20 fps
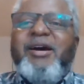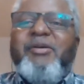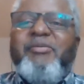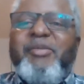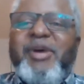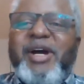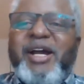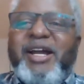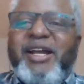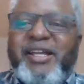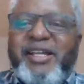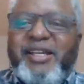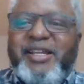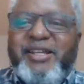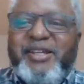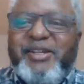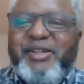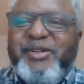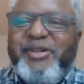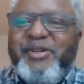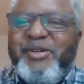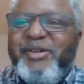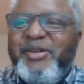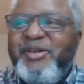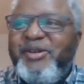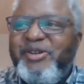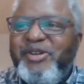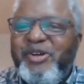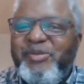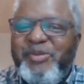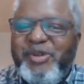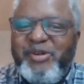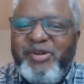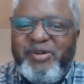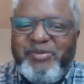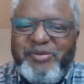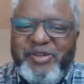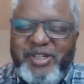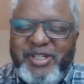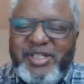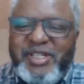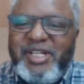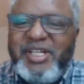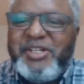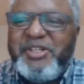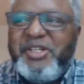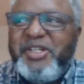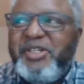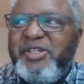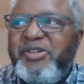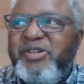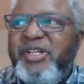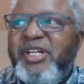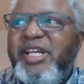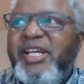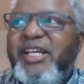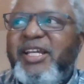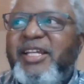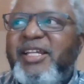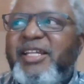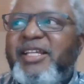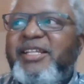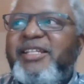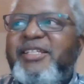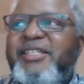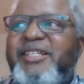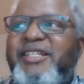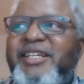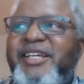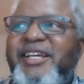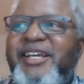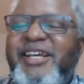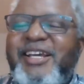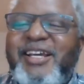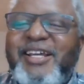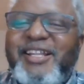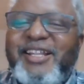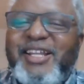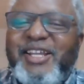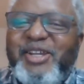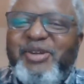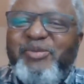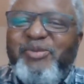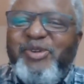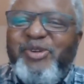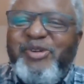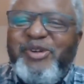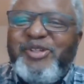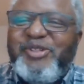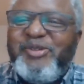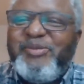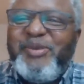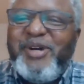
My topic of discussion today is the influence of